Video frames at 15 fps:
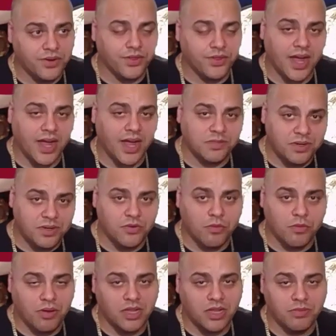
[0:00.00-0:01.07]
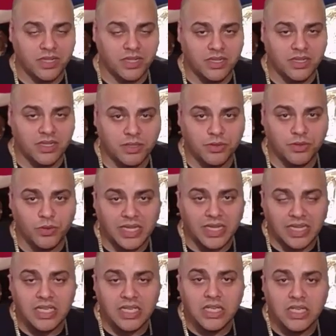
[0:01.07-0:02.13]
The highest bidder will probably be the W W E,
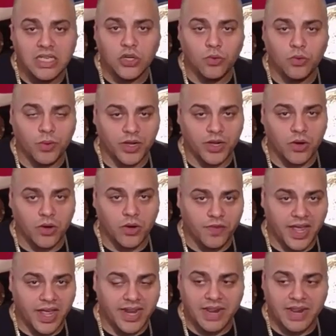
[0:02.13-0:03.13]
who will want to own that.